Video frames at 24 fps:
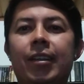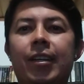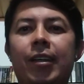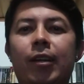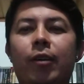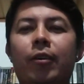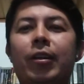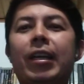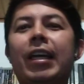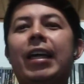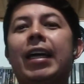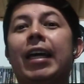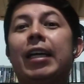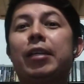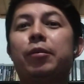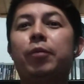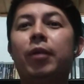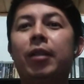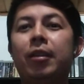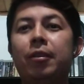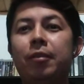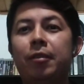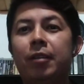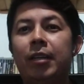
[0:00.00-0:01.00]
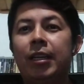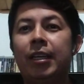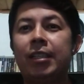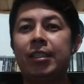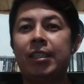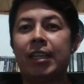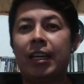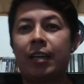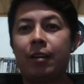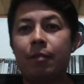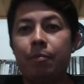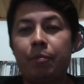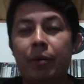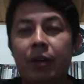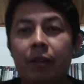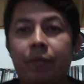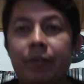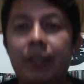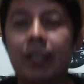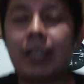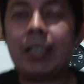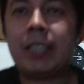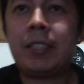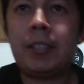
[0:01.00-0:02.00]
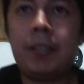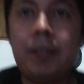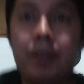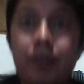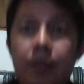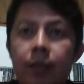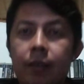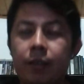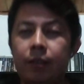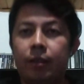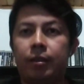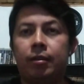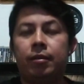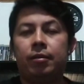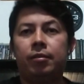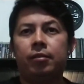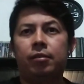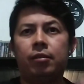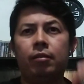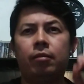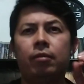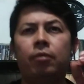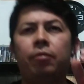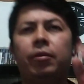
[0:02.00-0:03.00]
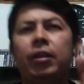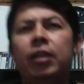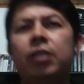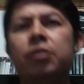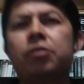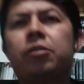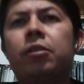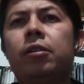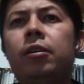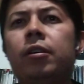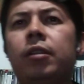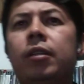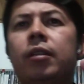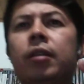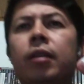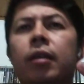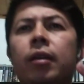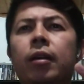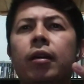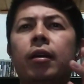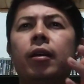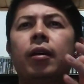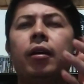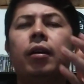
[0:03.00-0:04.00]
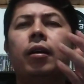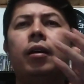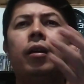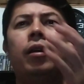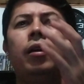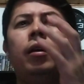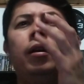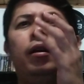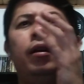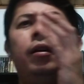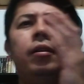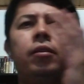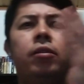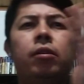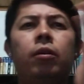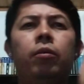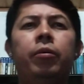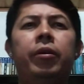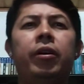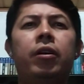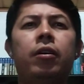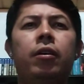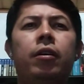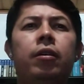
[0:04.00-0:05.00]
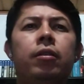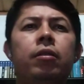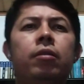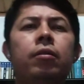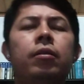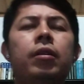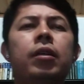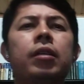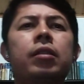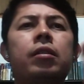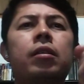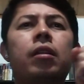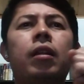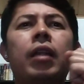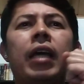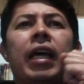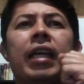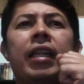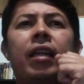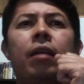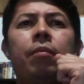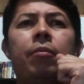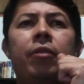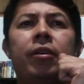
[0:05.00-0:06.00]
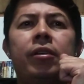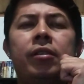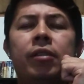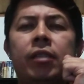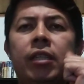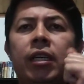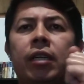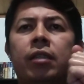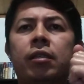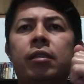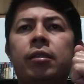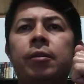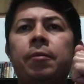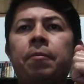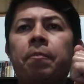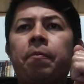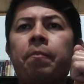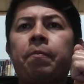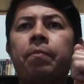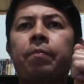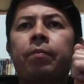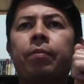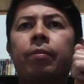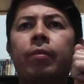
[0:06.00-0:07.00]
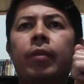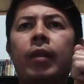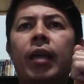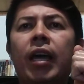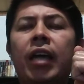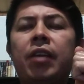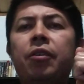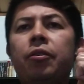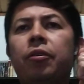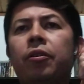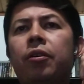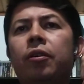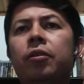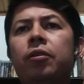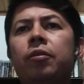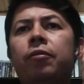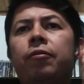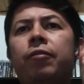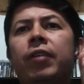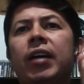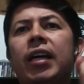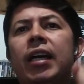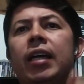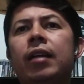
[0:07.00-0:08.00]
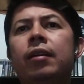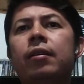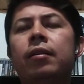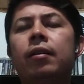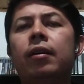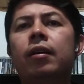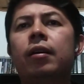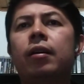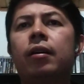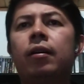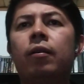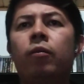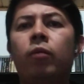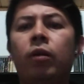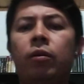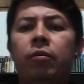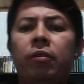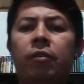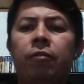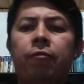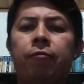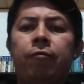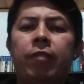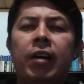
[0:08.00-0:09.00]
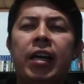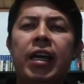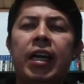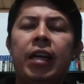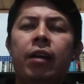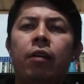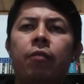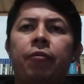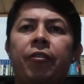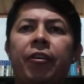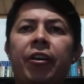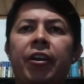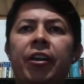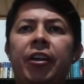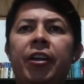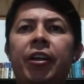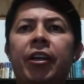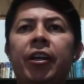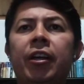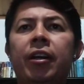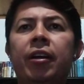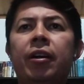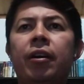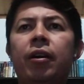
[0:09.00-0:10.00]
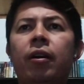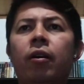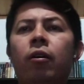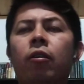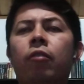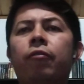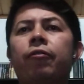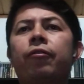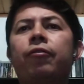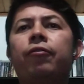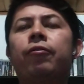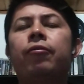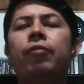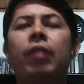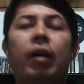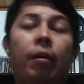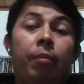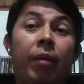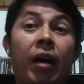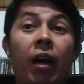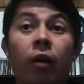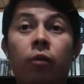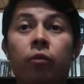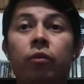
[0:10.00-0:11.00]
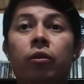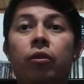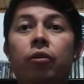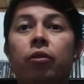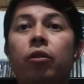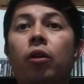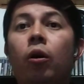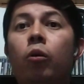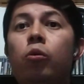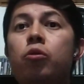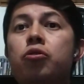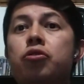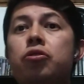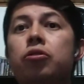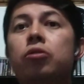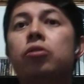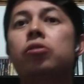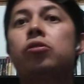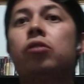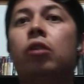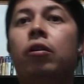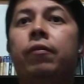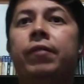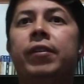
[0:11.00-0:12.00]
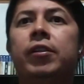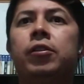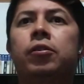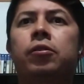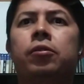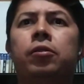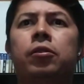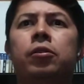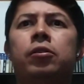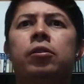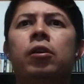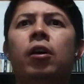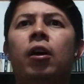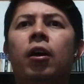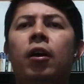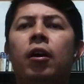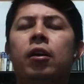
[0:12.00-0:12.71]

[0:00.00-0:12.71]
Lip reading: Okay, guys, welcome to the second part of the lesson. Something really short. So we're going to the slide number 6, and you're going to find what we find over here of about notions of discourse.